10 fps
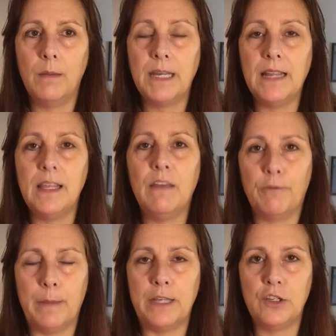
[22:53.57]
Get the
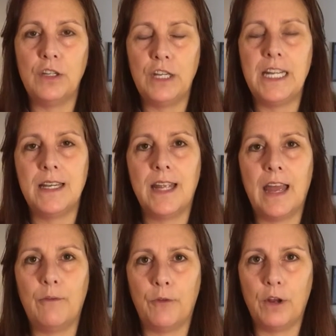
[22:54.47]
information you need to
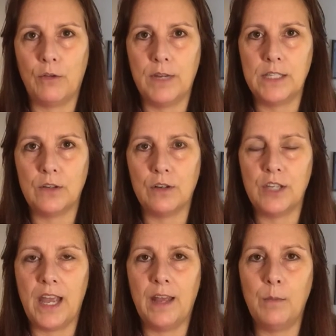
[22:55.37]
get for your research
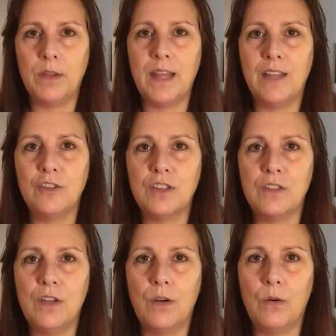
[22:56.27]
end, but then just
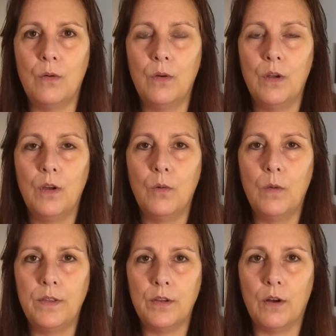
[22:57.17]
know
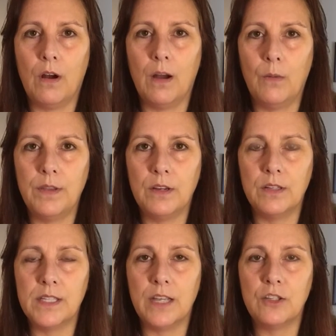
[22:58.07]
with your heart, with your
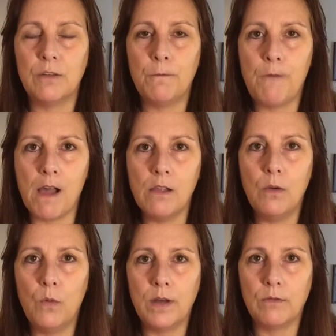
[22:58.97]
intention, follow
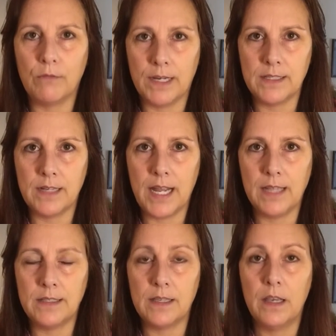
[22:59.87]
what resonates.